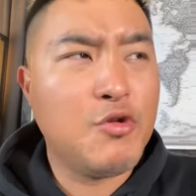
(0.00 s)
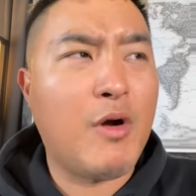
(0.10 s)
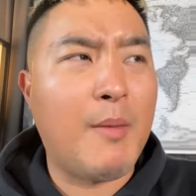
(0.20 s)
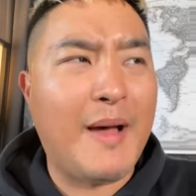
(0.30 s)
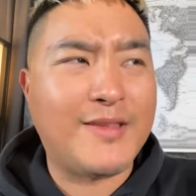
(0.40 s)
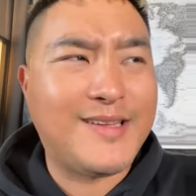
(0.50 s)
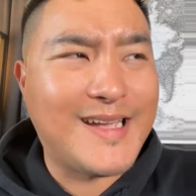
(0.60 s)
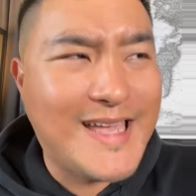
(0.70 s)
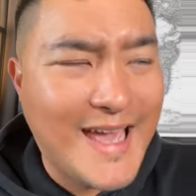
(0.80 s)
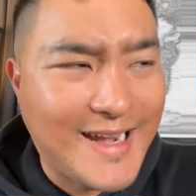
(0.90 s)
You are about
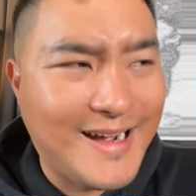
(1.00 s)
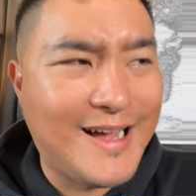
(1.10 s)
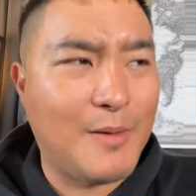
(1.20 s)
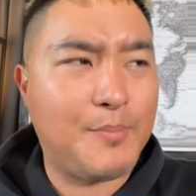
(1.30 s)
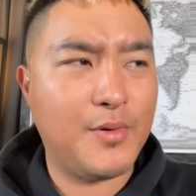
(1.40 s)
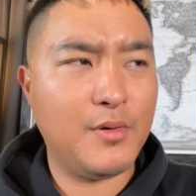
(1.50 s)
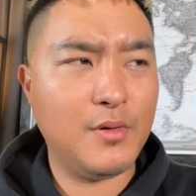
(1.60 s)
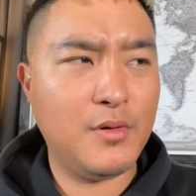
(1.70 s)
to get up.